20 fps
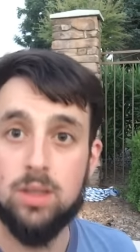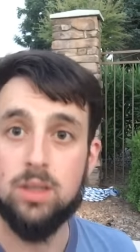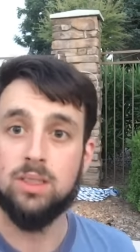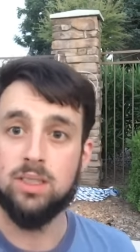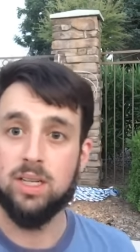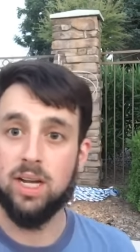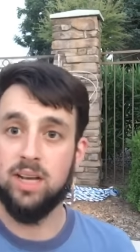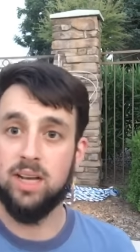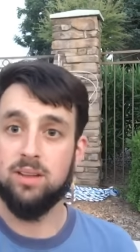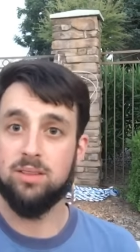
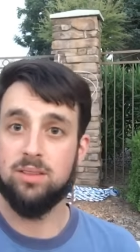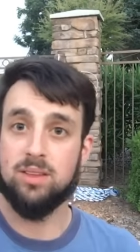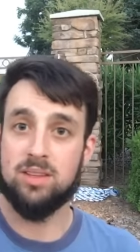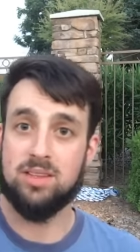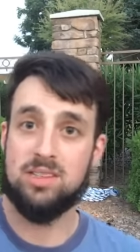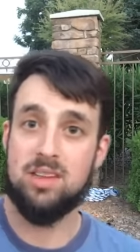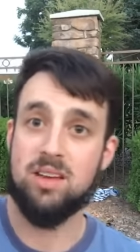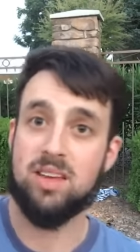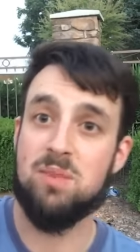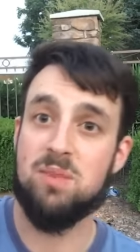And the
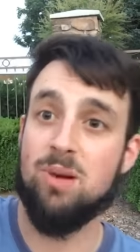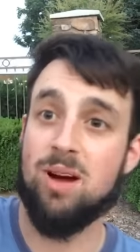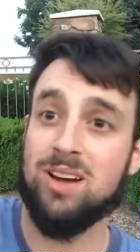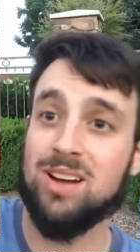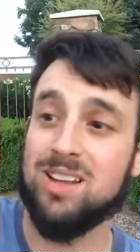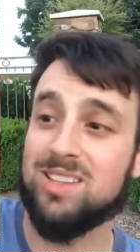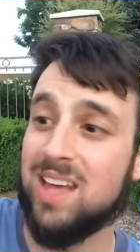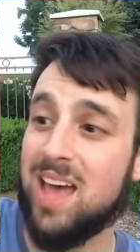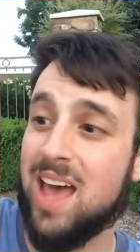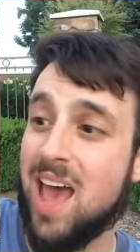sucky part
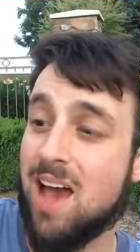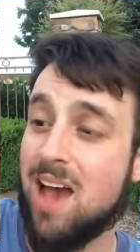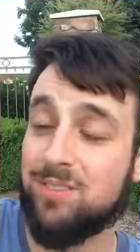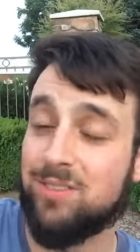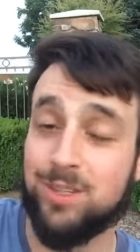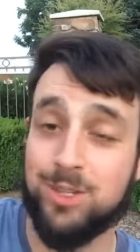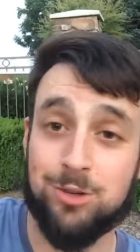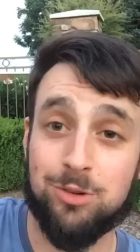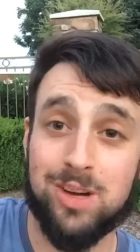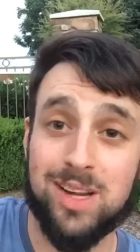is I have
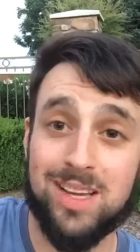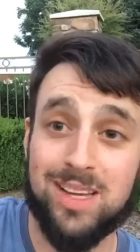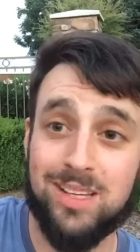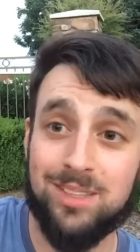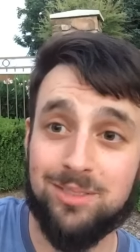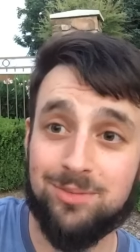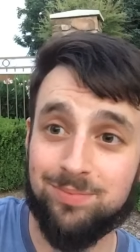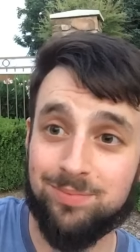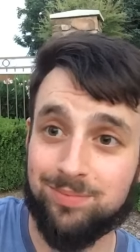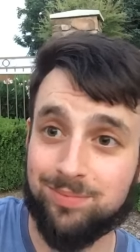to drink
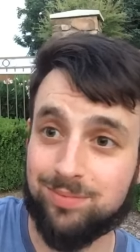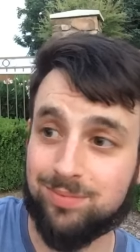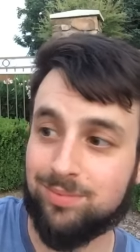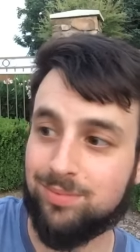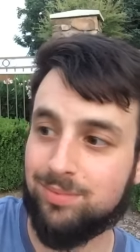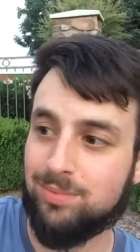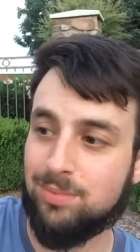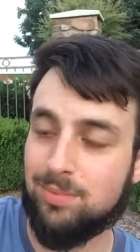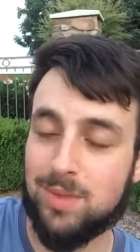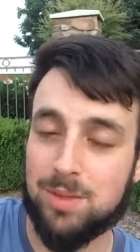
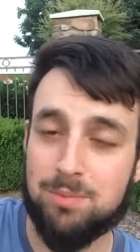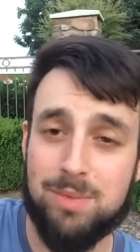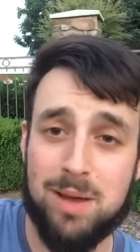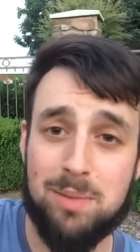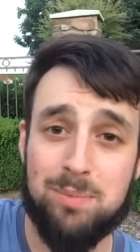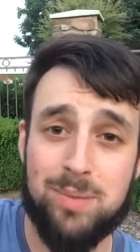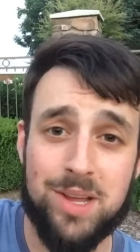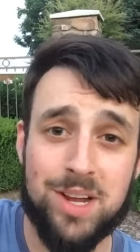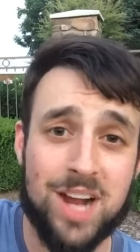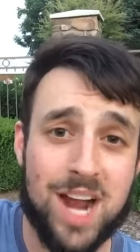my
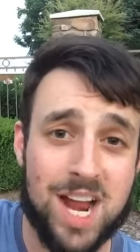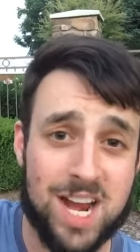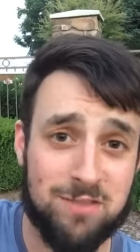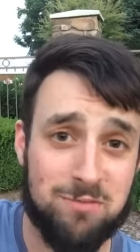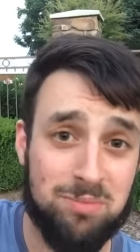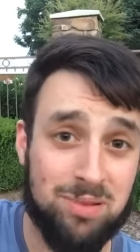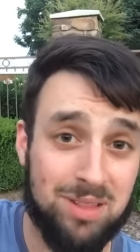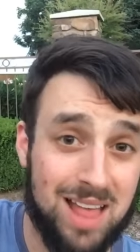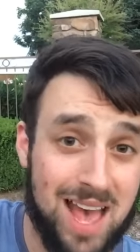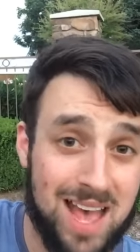beer out of
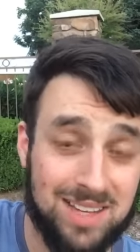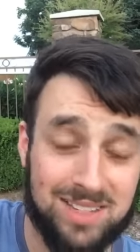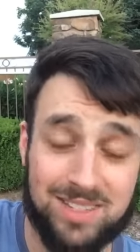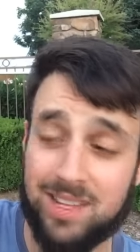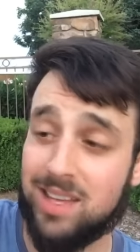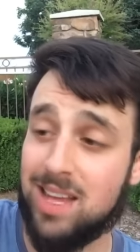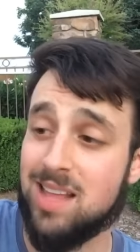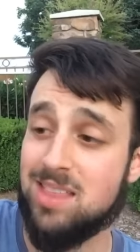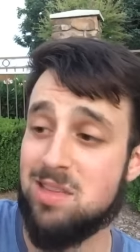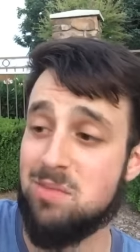
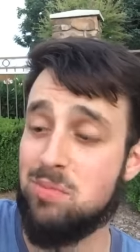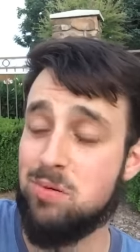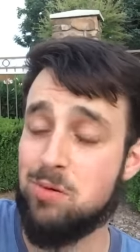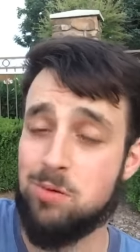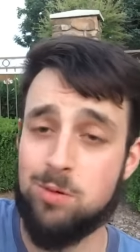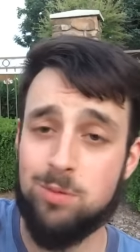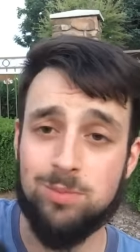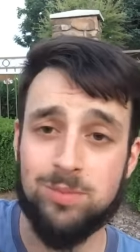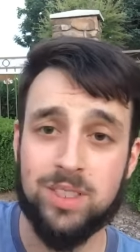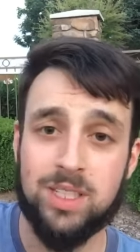plastic at the
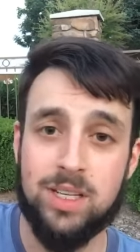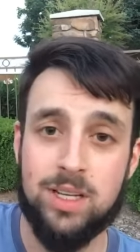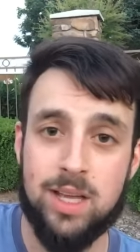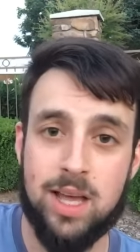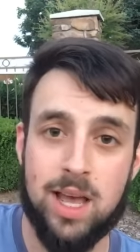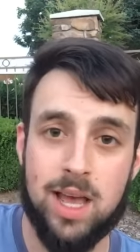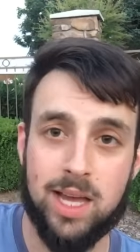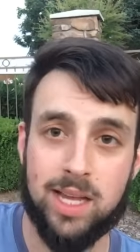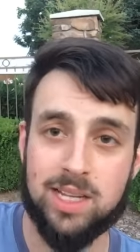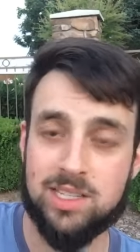pool.
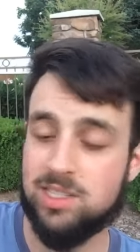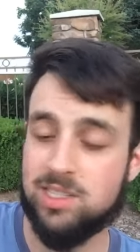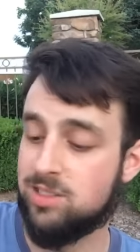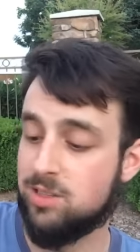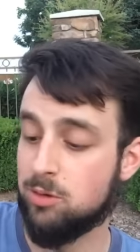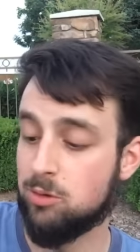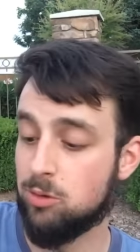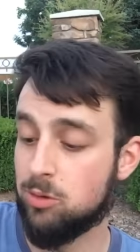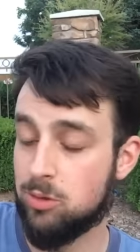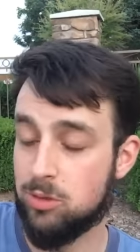I guess it's
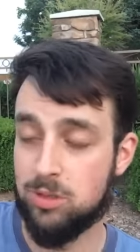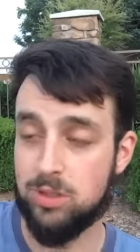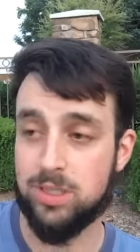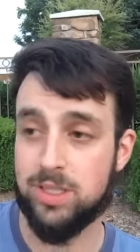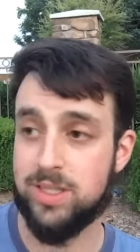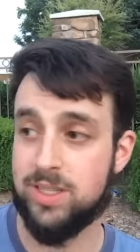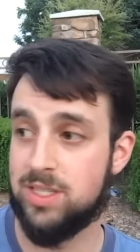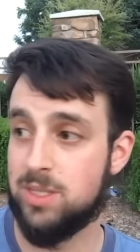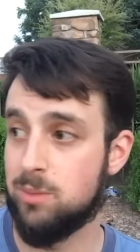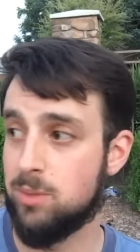a rule,
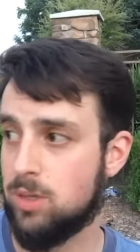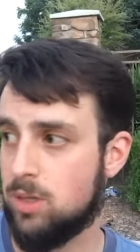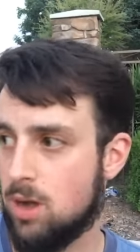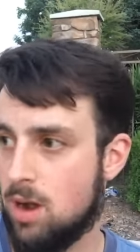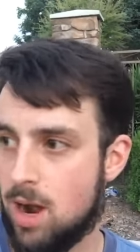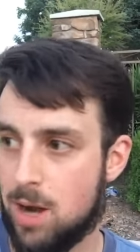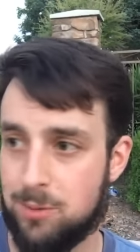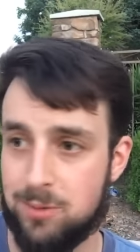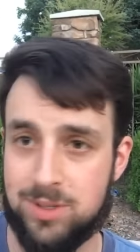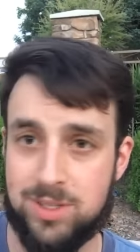and some
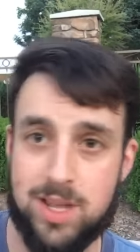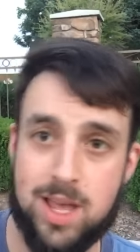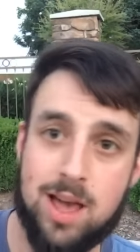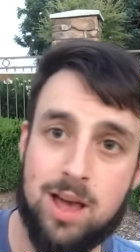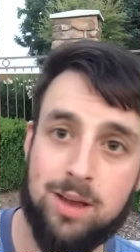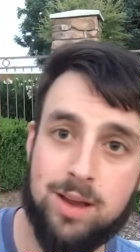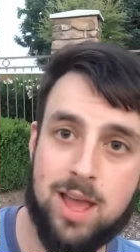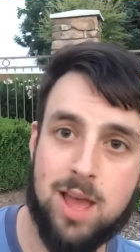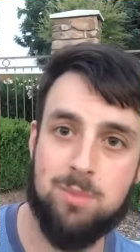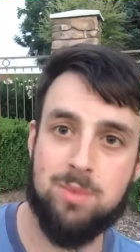guard was
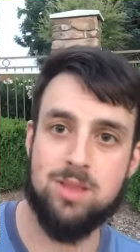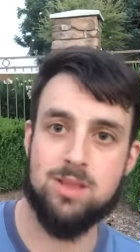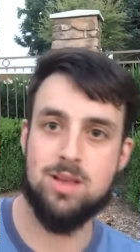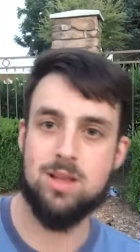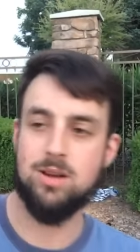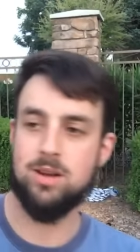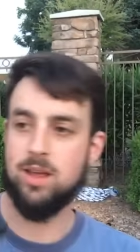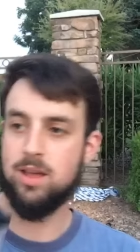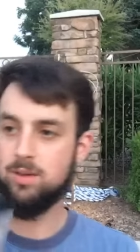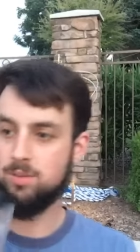yelling at me the
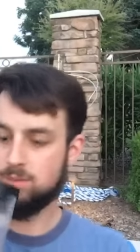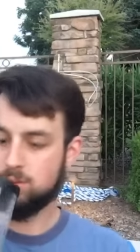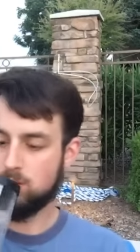other day.